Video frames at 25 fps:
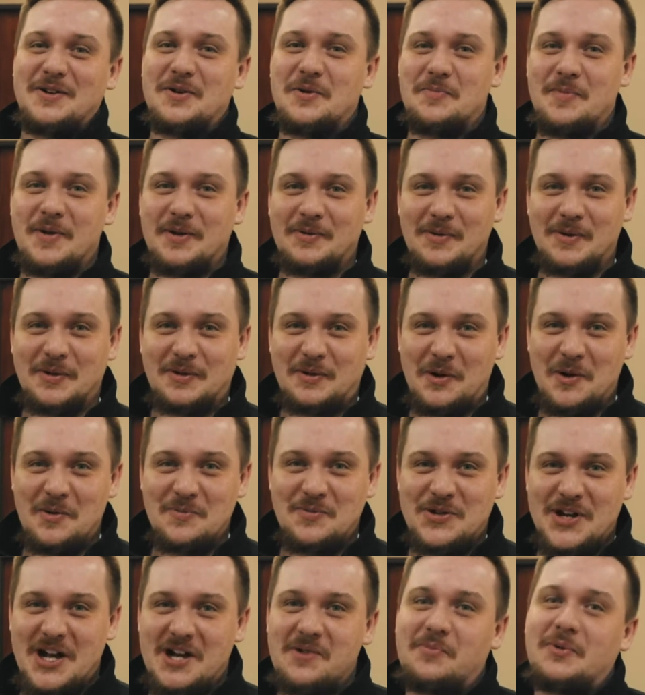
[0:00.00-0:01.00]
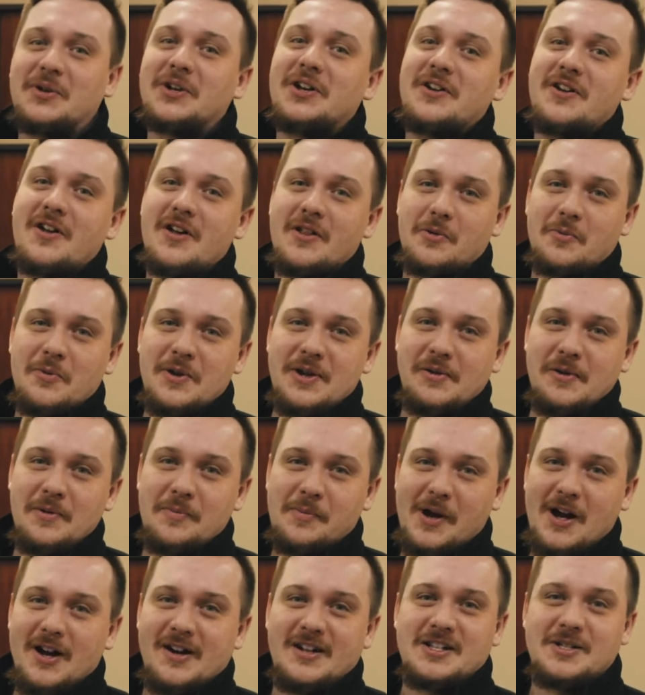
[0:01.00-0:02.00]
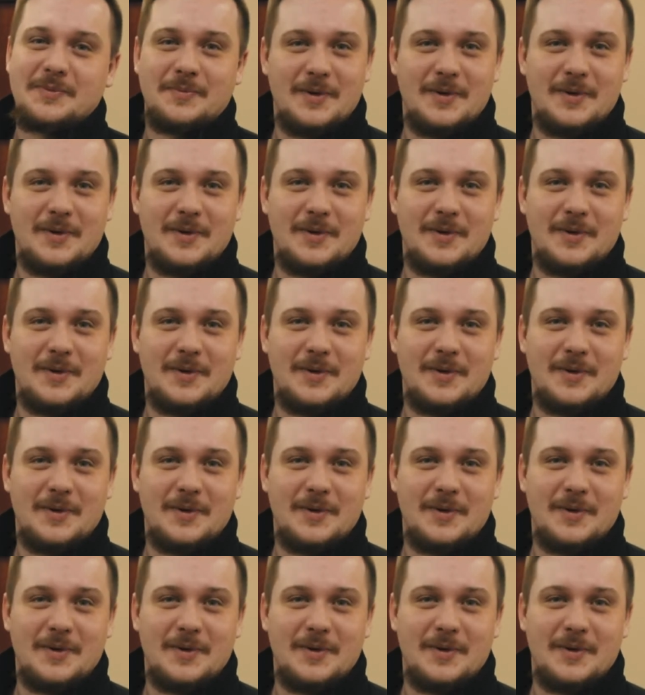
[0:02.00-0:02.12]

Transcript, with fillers: here with Big Rig Chrome Shop bringing another weekly product